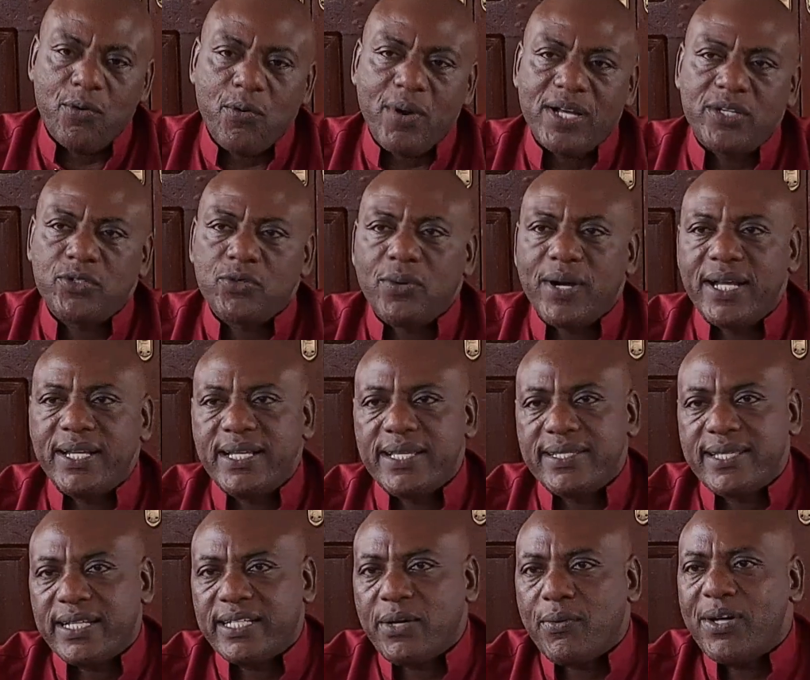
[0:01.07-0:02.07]
I want to add
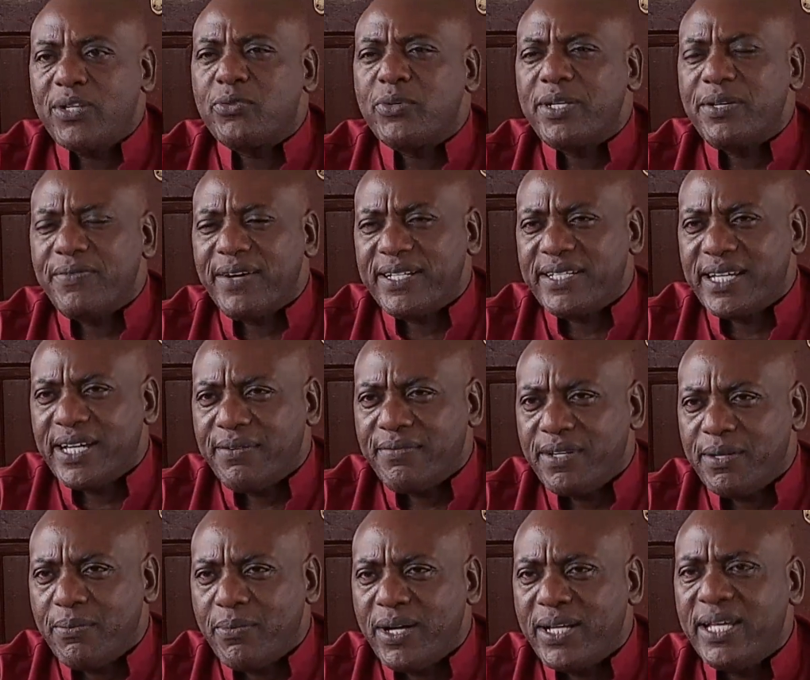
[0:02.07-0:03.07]
is that I want to invite
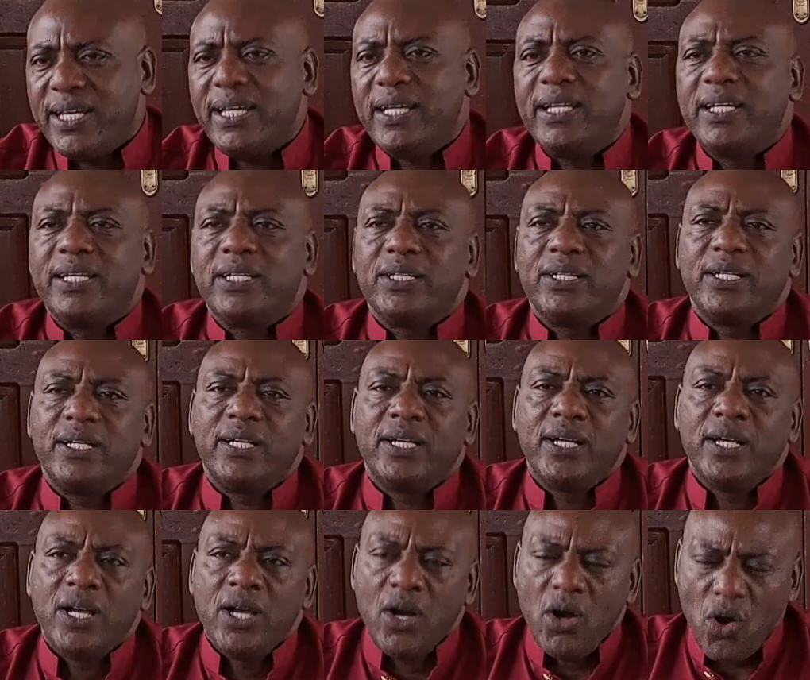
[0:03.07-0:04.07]
everybody
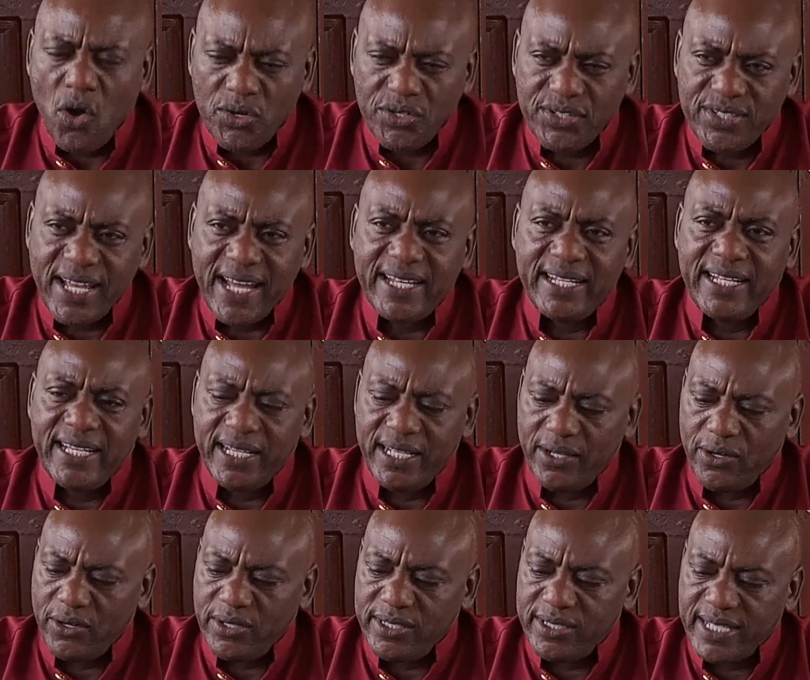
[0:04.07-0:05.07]
on
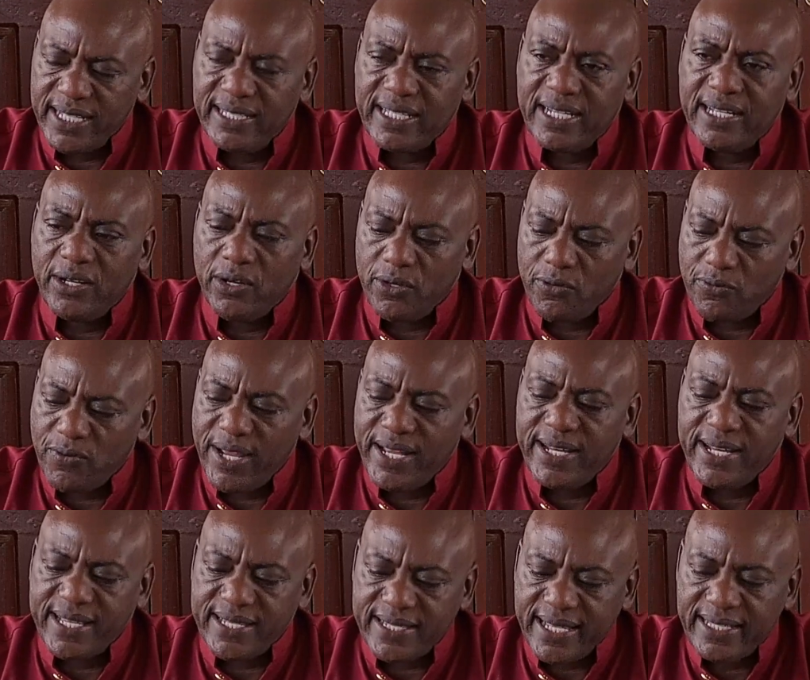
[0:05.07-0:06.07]
Sunday, on Saturday, on
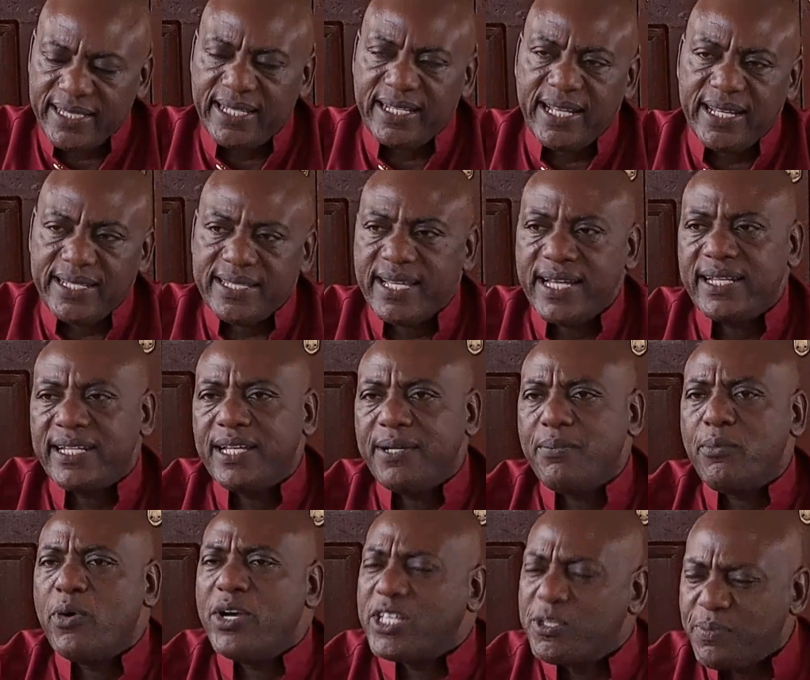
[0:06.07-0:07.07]
Friday, Saturday and Sunday,
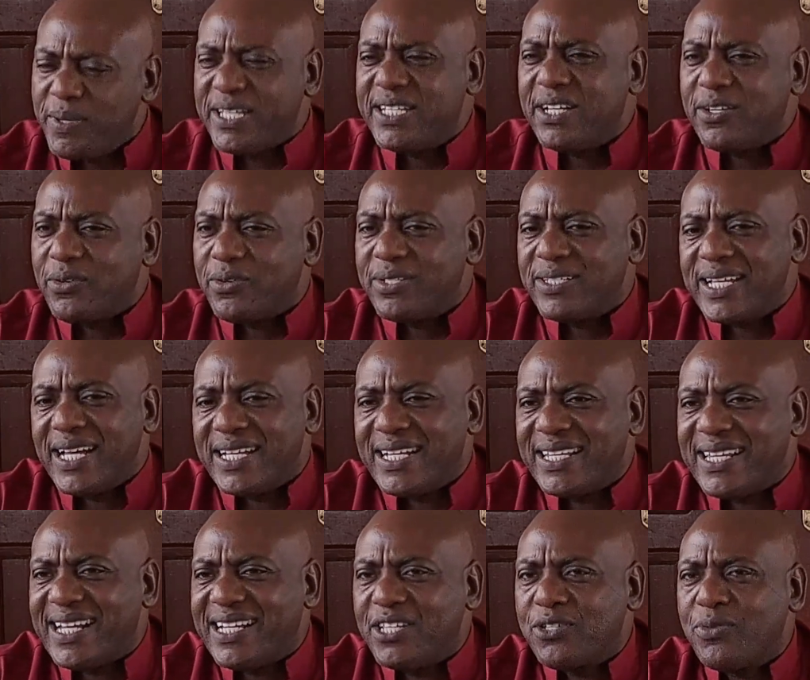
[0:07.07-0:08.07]
more especially on
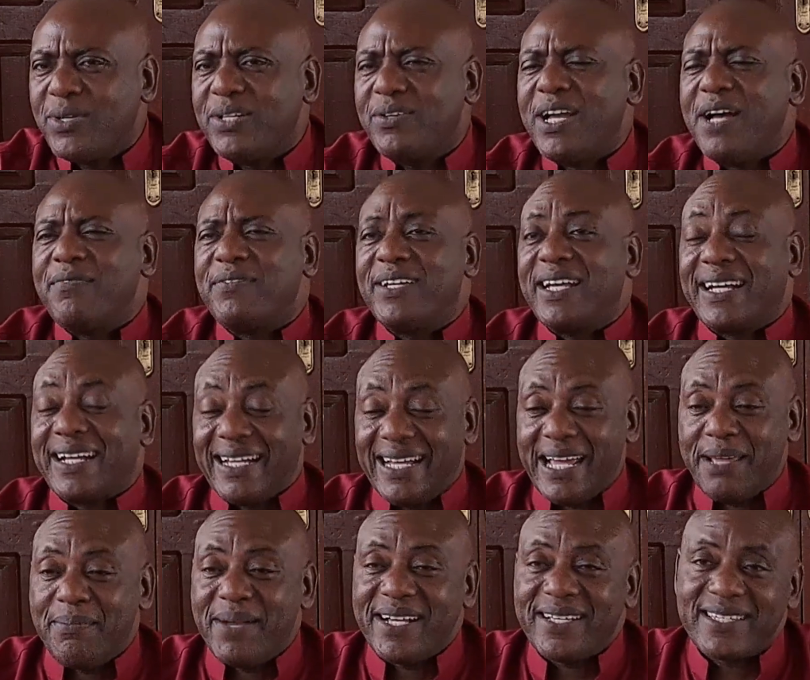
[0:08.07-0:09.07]
Sunday, that is when we're having a
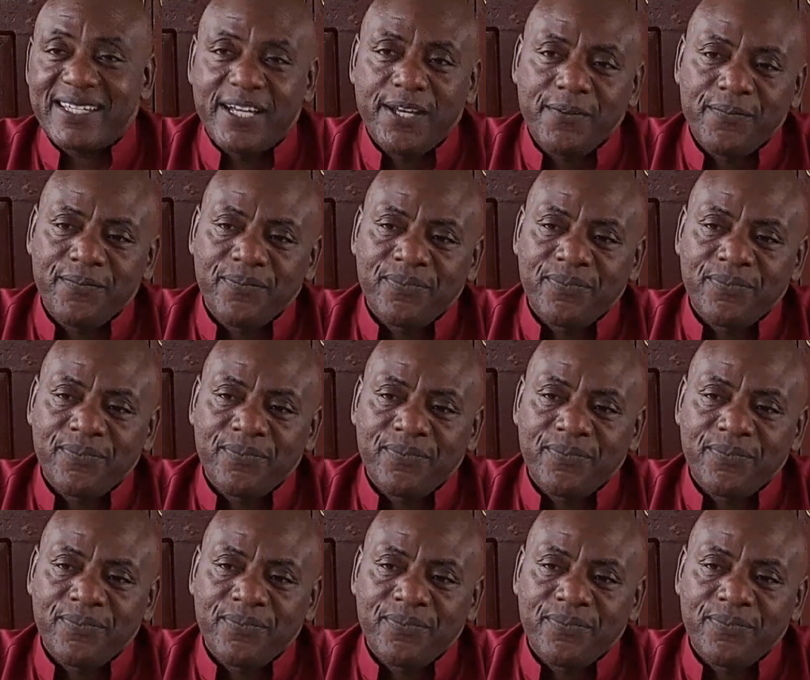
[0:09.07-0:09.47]
climax